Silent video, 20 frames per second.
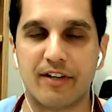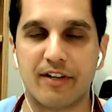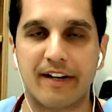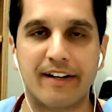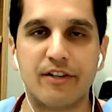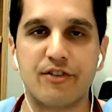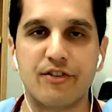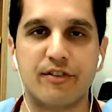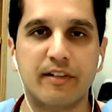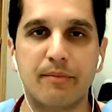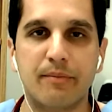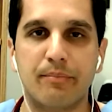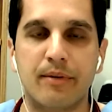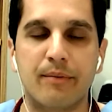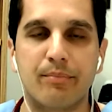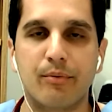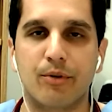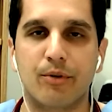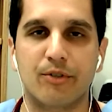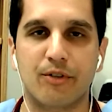Initially,
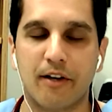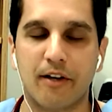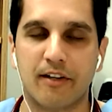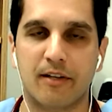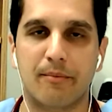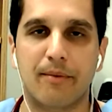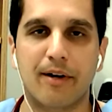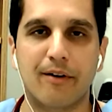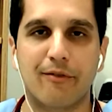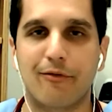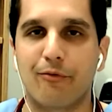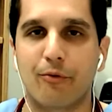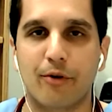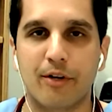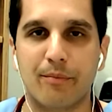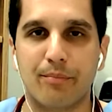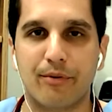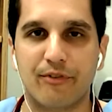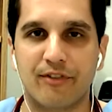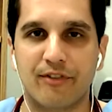people were talking about a
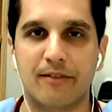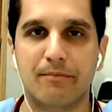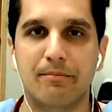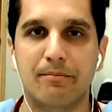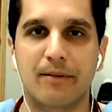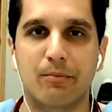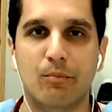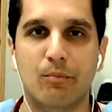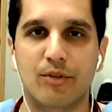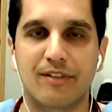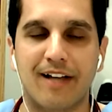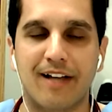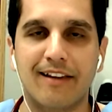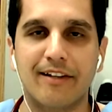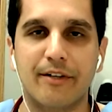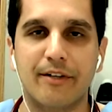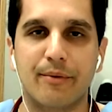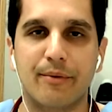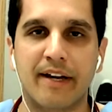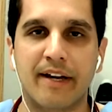40%
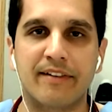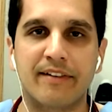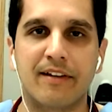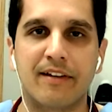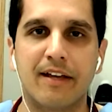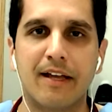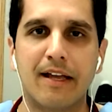mortality rate,